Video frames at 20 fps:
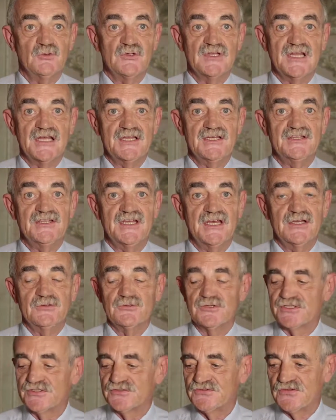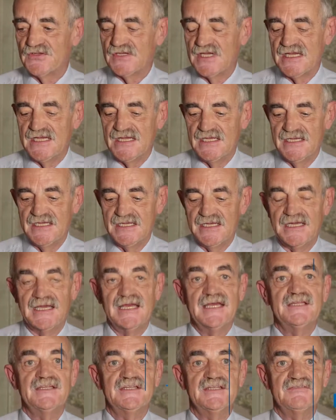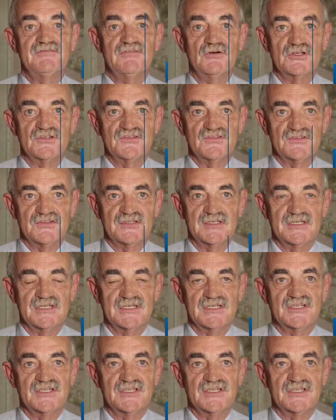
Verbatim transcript: Related Areas and it was